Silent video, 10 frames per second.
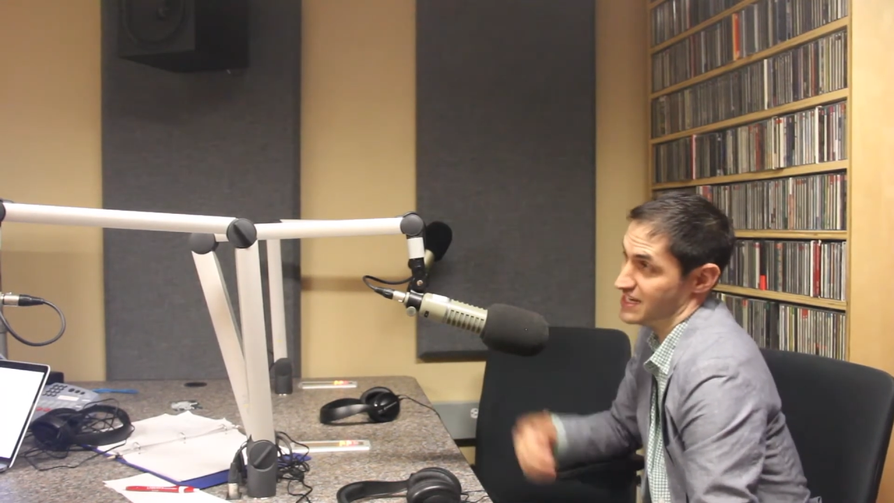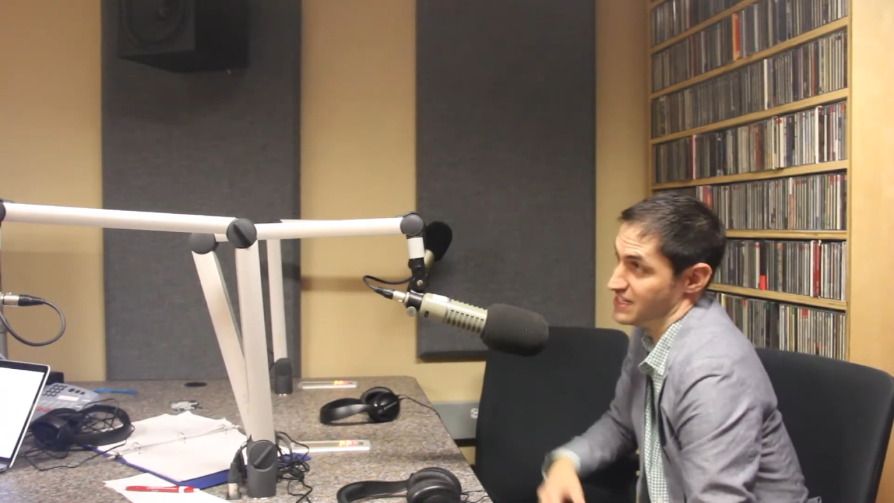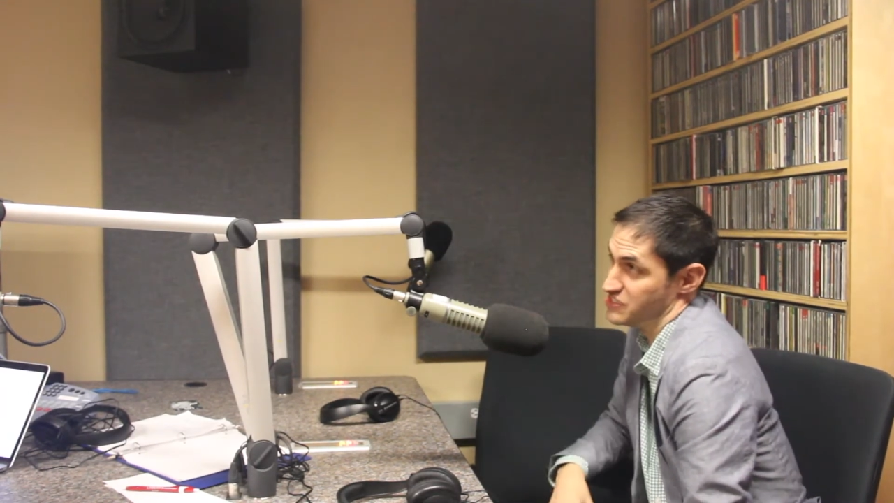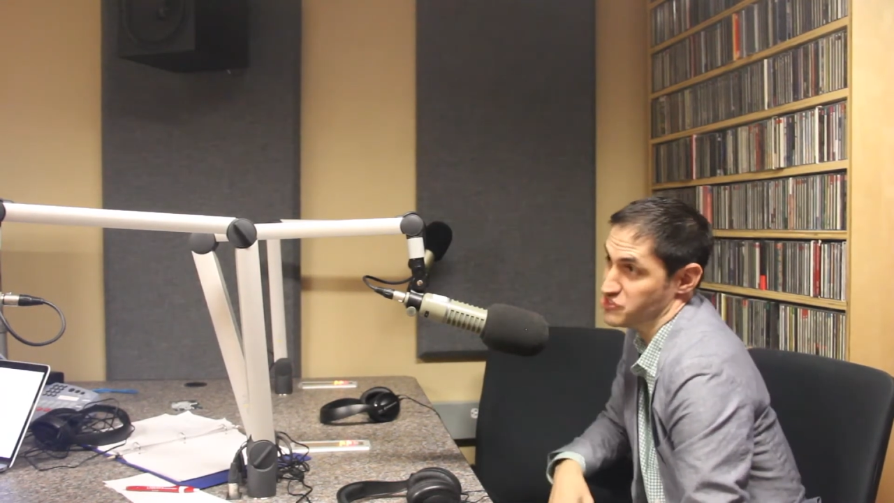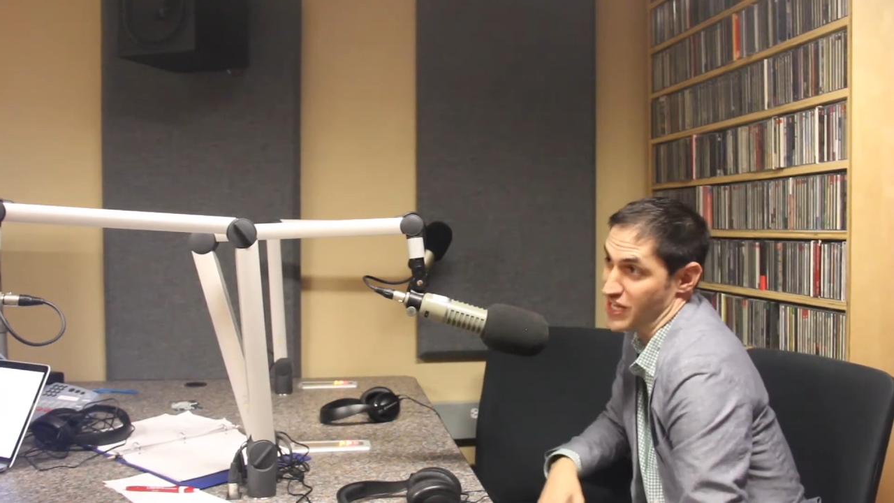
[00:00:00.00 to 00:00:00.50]
at
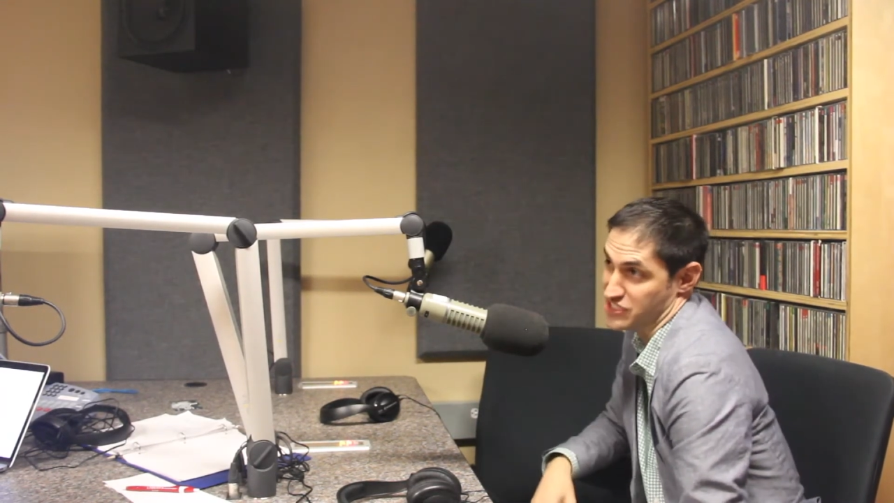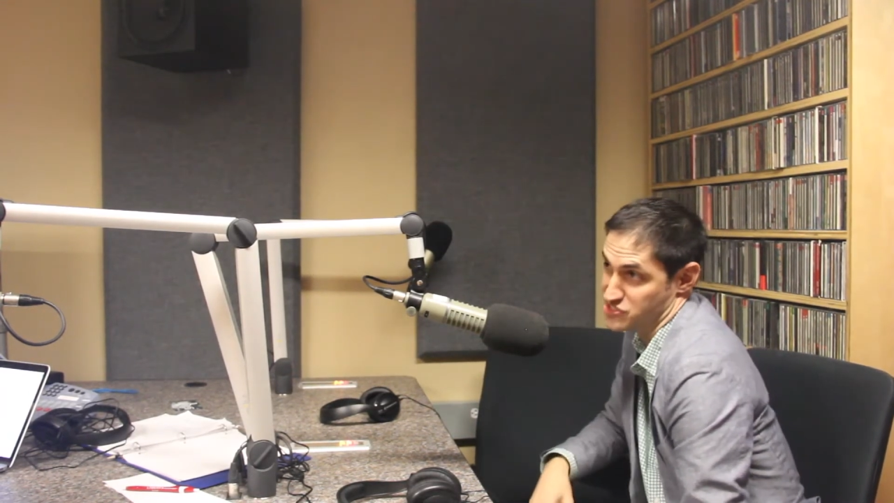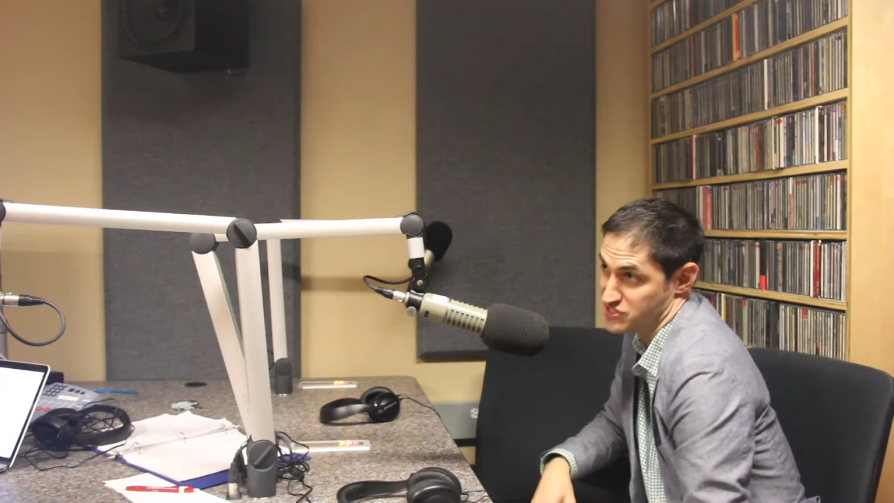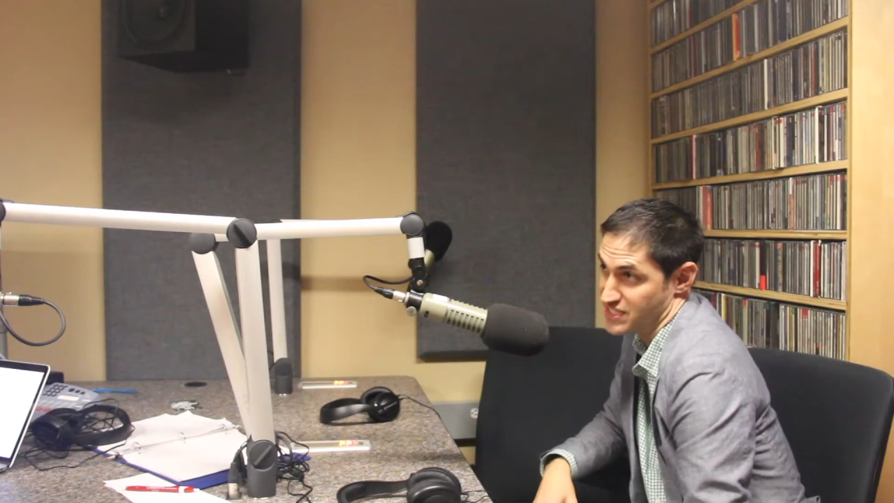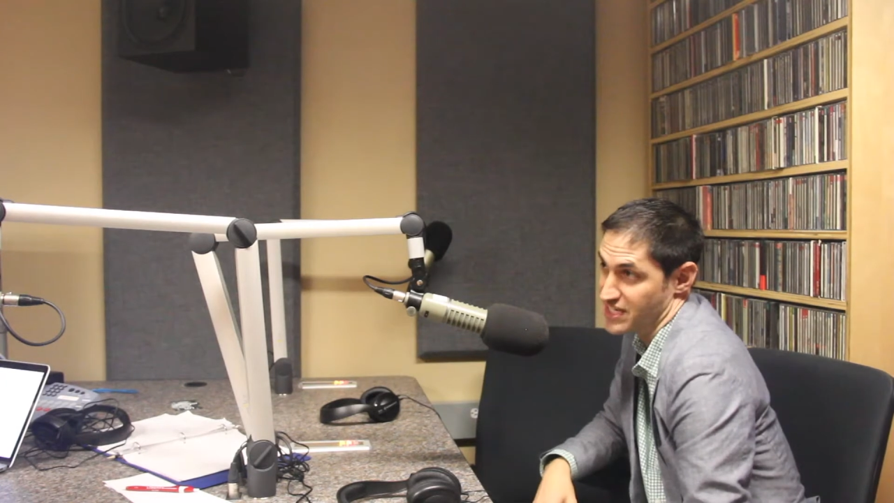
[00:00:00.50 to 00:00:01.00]
an
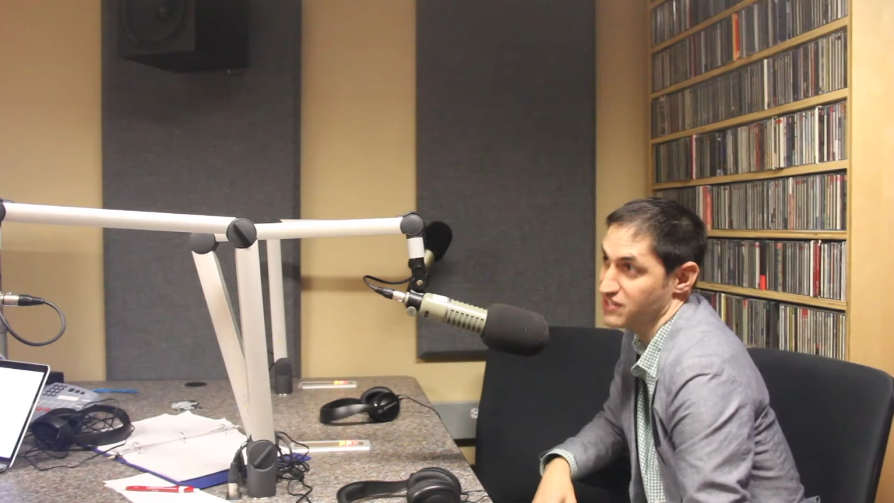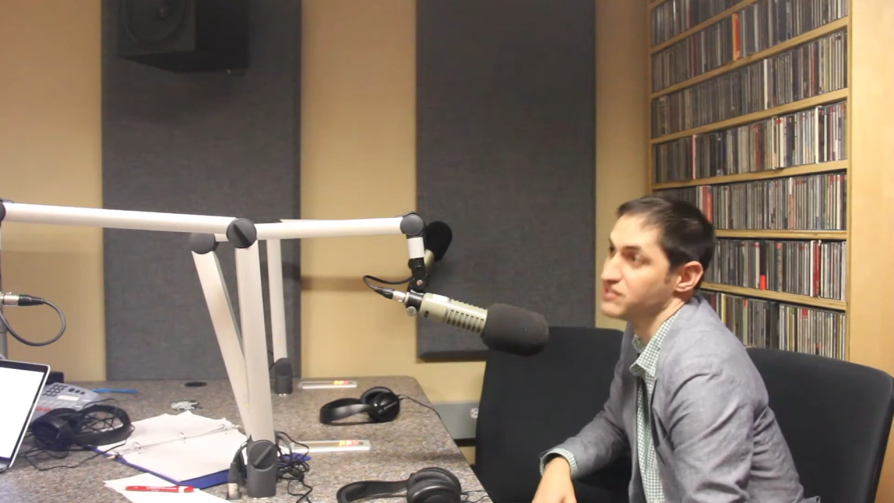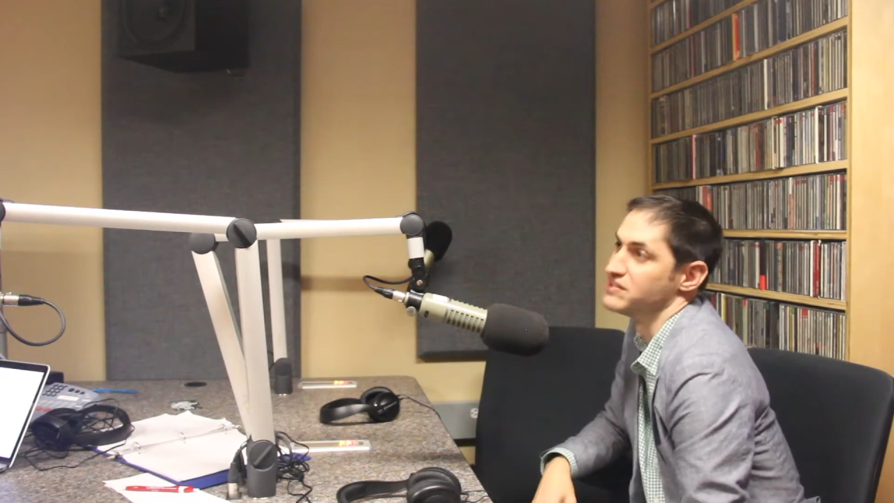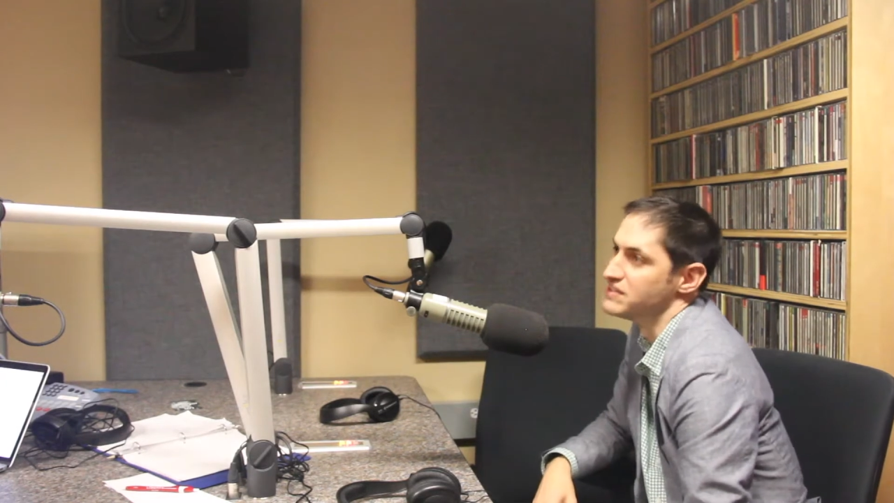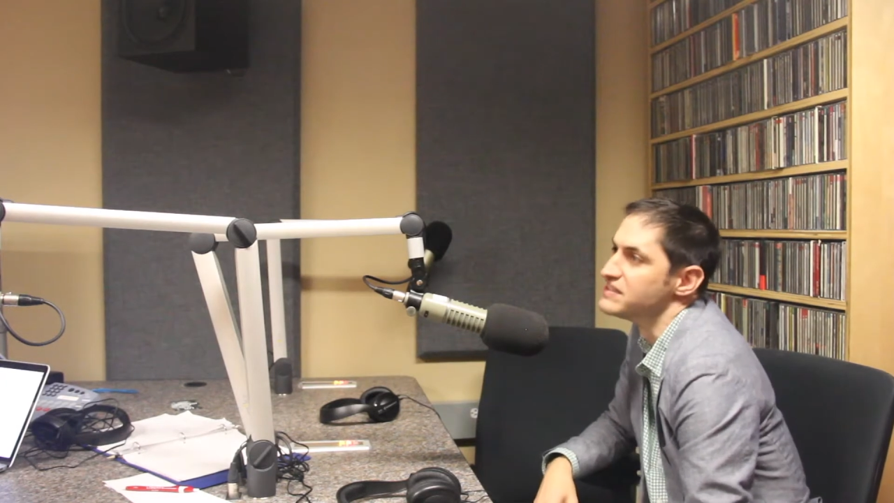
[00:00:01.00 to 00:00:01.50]
international scale,